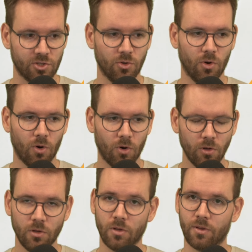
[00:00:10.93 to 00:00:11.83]
So
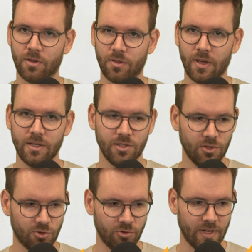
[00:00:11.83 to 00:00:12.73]
all the things you
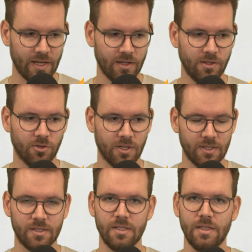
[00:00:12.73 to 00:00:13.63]
created, you can
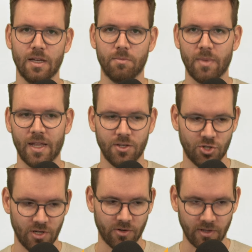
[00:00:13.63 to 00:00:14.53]
see and manage
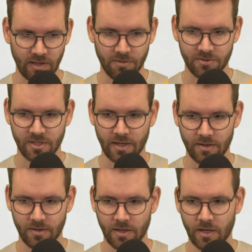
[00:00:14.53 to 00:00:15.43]
here on the left side.